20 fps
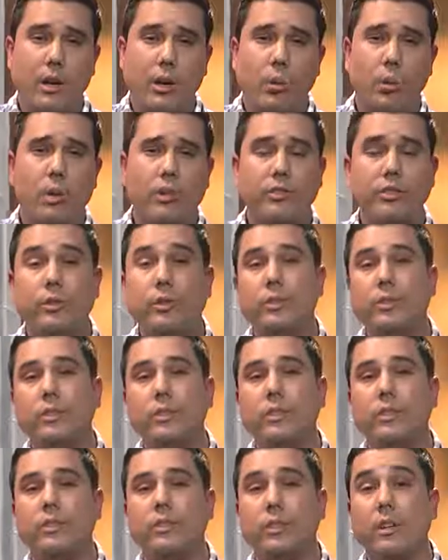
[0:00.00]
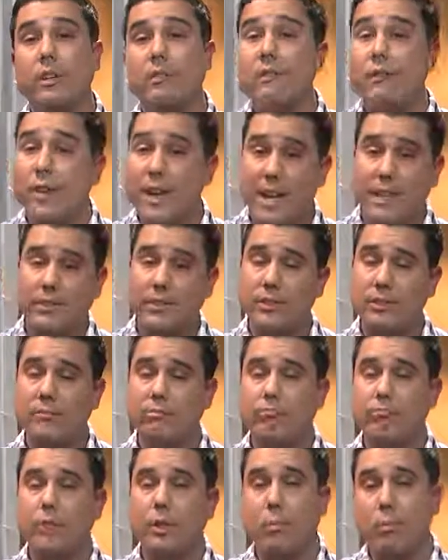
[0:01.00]
which uses advanced
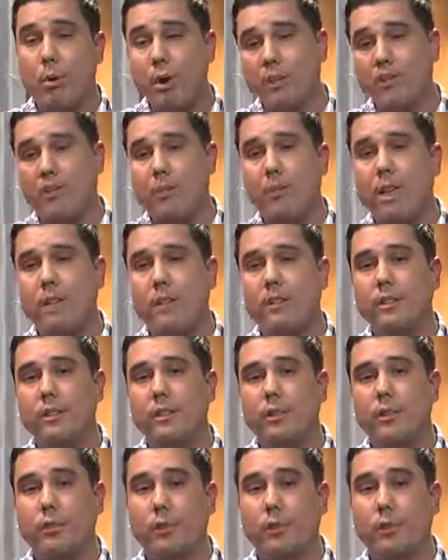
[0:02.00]
compression methods